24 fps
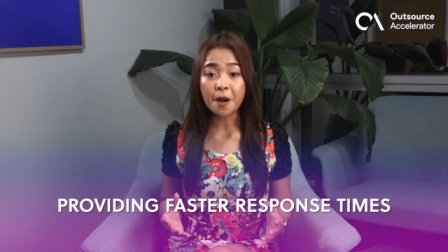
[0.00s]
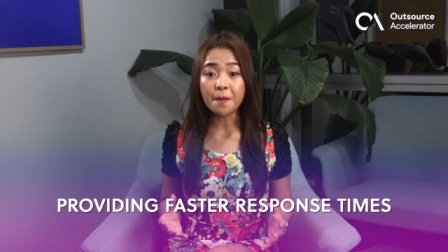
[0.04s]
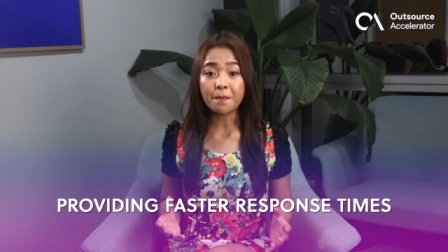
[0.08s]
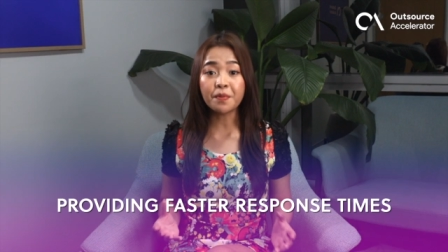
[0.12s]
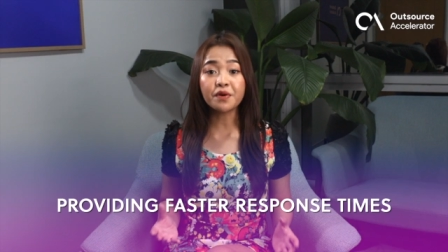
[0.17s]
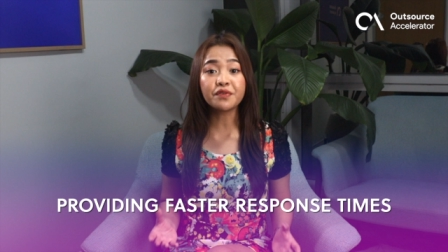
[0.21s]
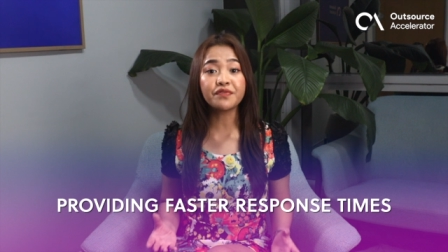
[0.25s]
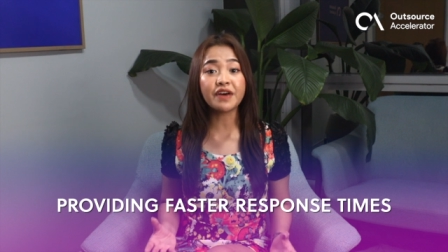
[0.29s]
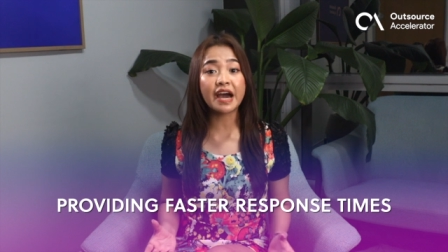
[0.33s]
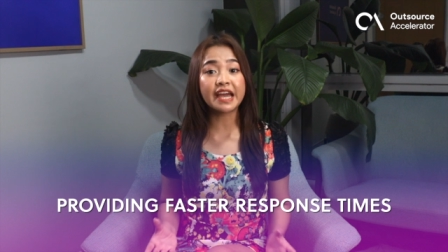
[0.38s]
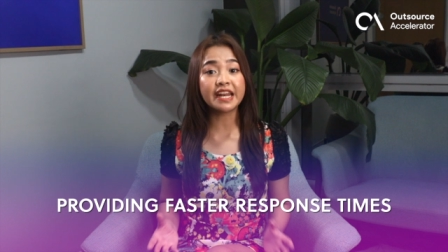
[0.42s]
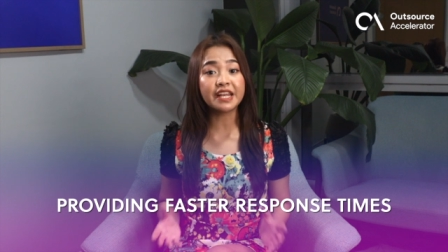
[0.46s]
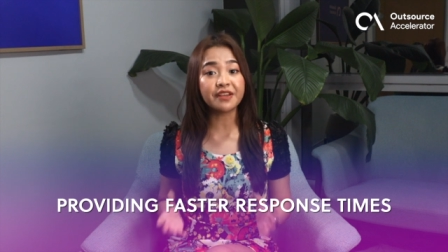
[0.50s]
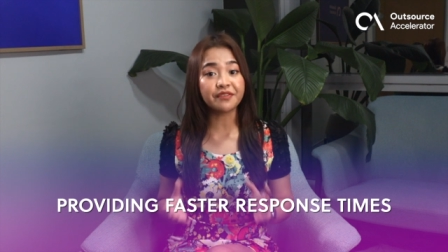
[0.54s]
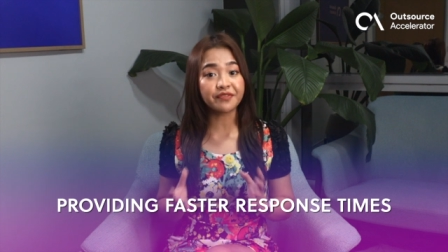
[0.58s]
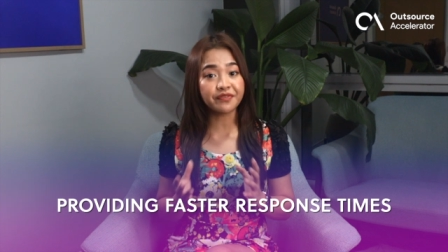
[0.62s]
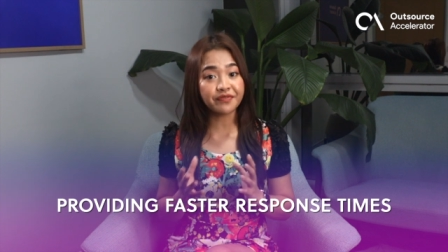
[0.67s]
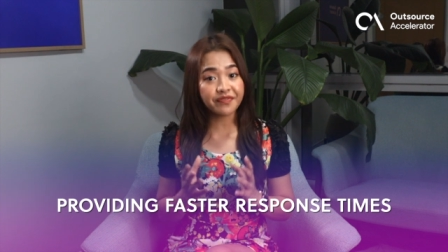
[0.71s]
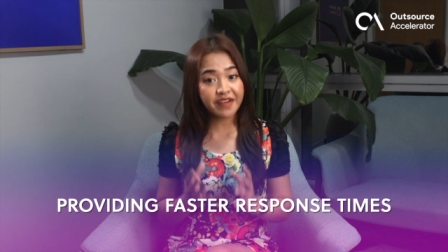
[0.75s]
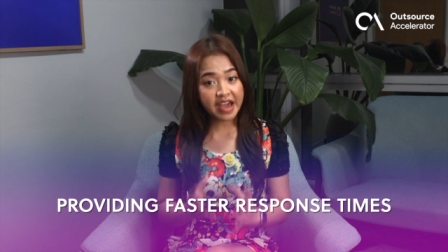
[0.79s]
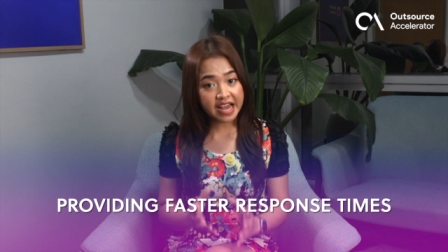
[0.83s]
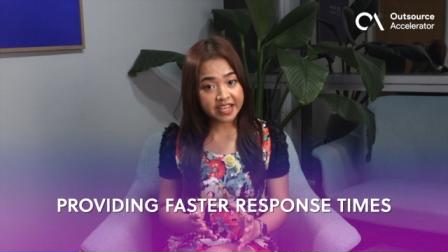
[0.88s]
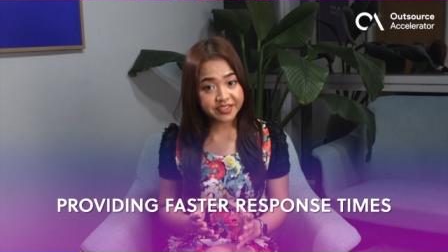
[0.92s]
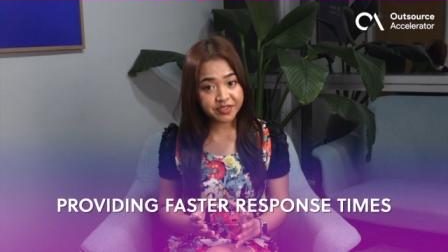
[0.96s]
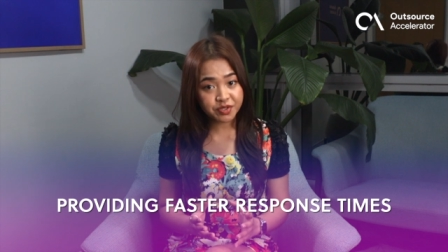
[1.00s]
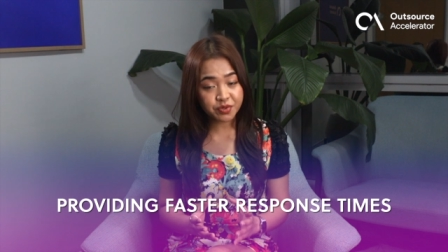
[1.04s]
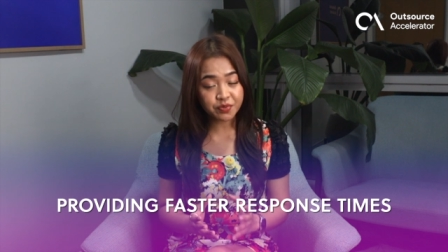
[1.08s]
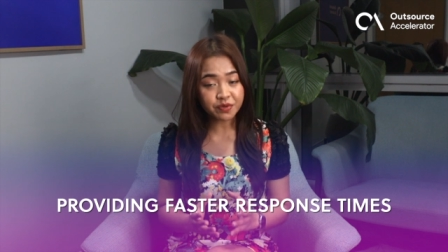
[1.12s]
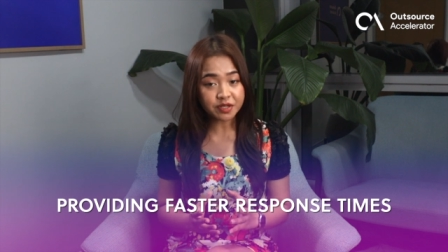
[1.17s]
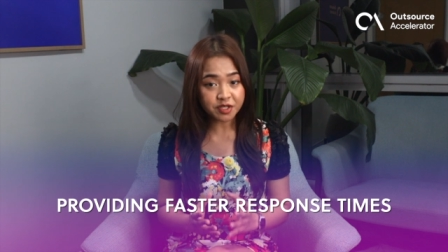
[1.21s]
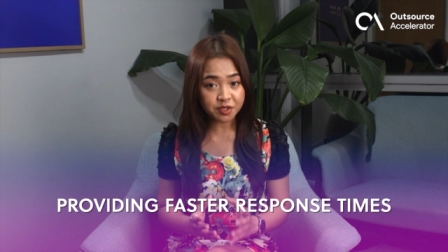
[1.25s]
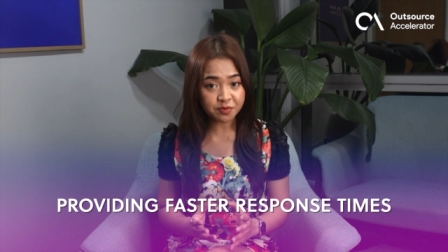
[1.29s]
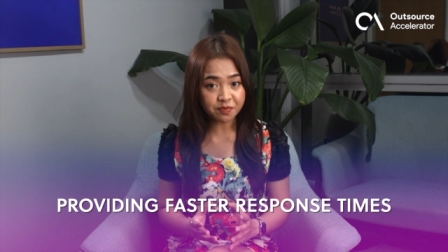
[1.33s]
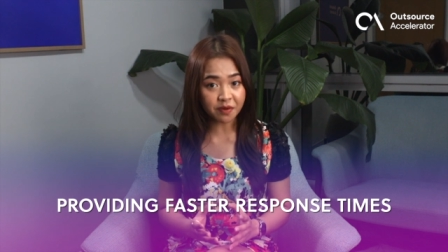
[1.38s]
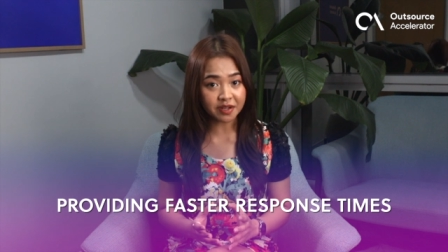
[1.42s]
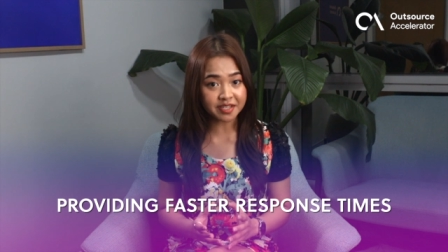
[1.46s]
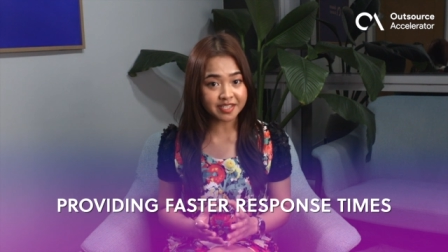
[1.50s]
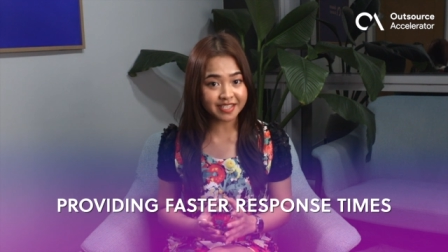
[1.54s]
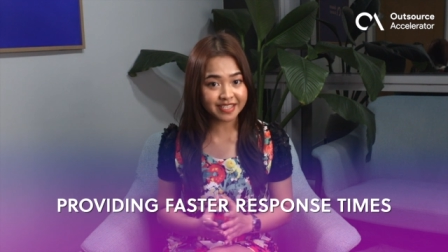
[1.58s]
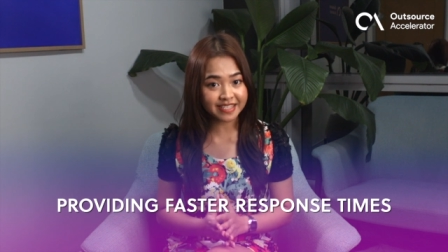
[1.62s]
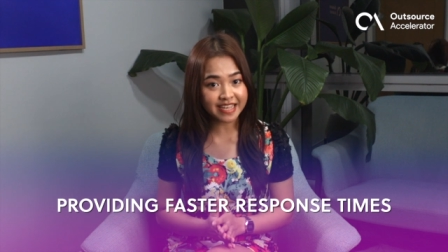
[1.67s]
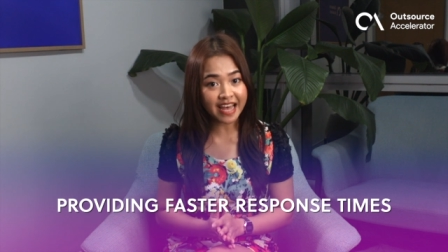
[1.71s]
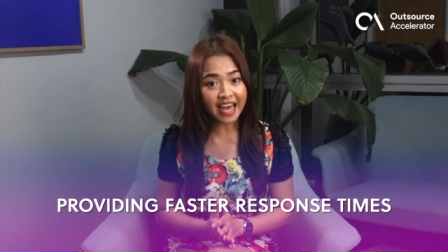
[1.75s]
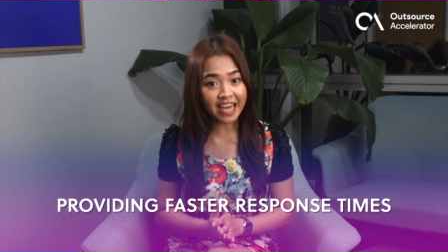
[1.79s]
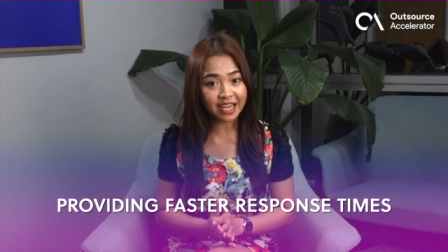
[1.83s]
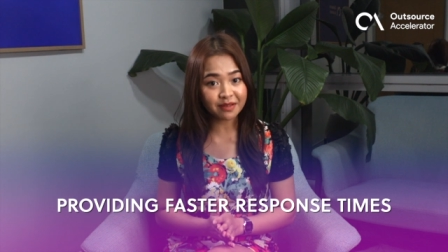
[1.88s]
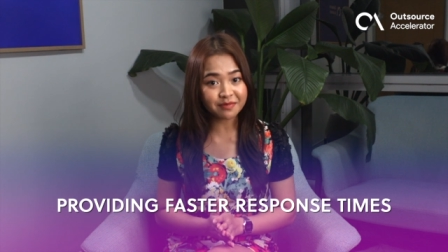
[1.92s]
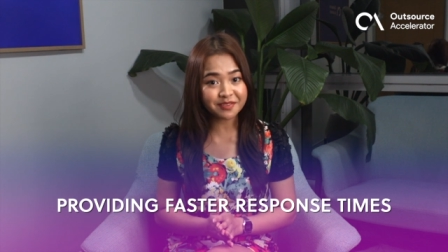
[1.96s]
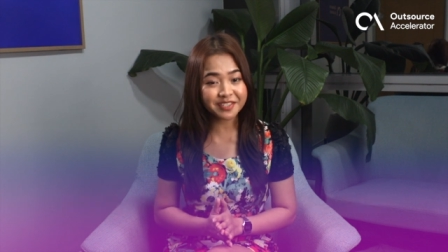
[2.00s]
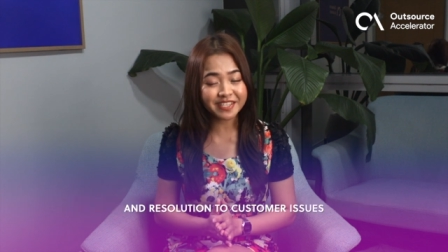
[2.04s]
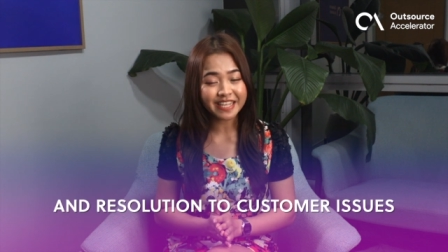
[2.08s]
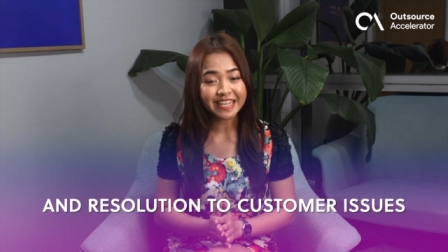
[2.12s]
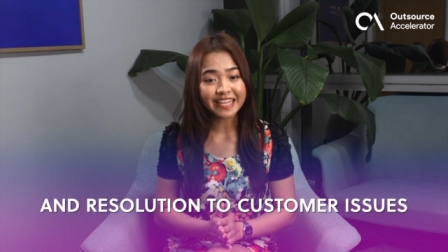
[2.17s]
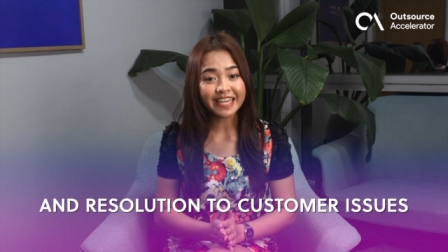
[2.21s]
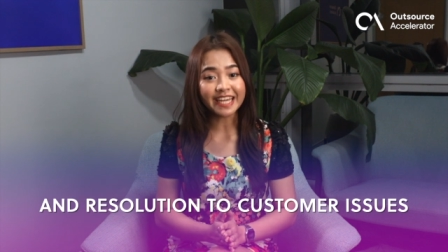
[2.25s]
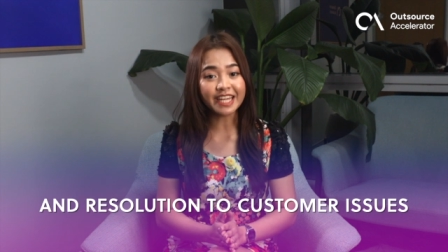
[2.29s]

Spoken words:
providing faster response times